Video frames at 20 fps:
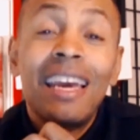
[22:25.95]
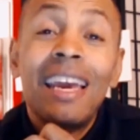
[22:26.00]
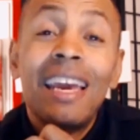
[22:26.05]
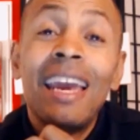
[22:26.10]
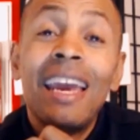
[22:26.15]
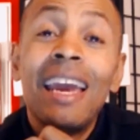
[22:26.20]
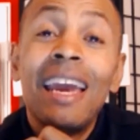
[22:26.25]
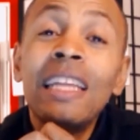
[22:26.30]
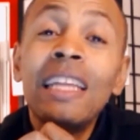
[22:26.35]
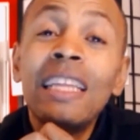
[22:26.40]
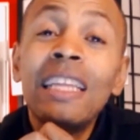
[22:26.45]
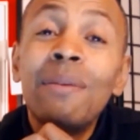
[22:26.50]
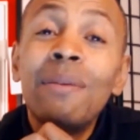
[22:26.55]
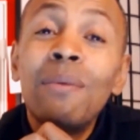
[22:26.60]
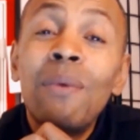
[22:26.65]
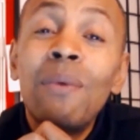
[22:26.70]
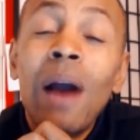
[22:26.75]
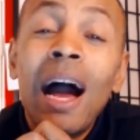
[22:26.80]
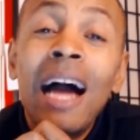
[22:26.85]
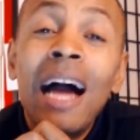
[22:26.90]
The thing that
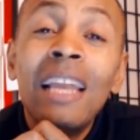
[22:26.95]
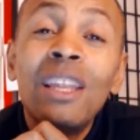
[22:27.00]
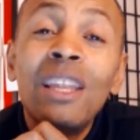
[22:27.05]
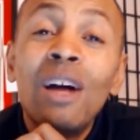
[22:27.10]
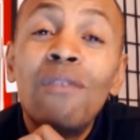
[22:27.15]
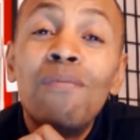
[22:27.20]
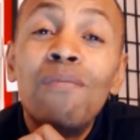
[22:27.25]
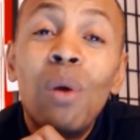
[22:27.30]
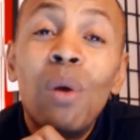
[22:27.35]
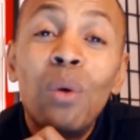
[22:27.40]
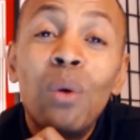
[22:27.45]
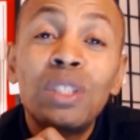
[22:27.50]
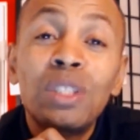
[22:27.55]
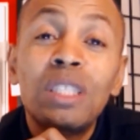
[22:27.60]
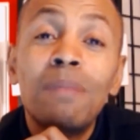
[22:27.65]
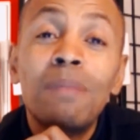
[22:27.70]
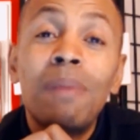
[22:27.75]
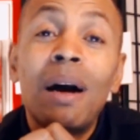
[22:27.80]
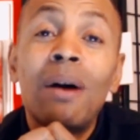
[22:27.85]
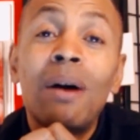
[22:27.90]
I love
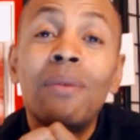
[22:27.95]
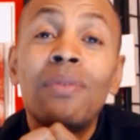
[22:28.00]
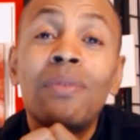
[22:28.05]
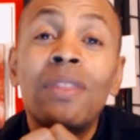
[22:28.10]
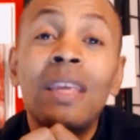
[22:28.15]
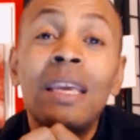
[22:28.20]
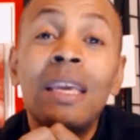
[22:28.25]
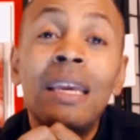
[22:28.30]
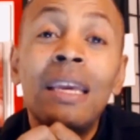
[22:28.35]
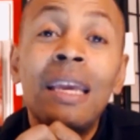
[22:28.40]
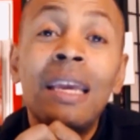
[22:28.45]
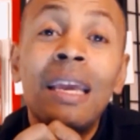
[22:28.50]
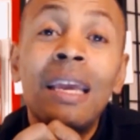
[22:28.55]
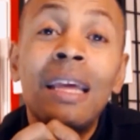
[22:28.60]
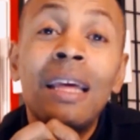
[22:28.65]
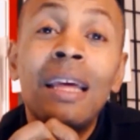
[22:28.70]
most about the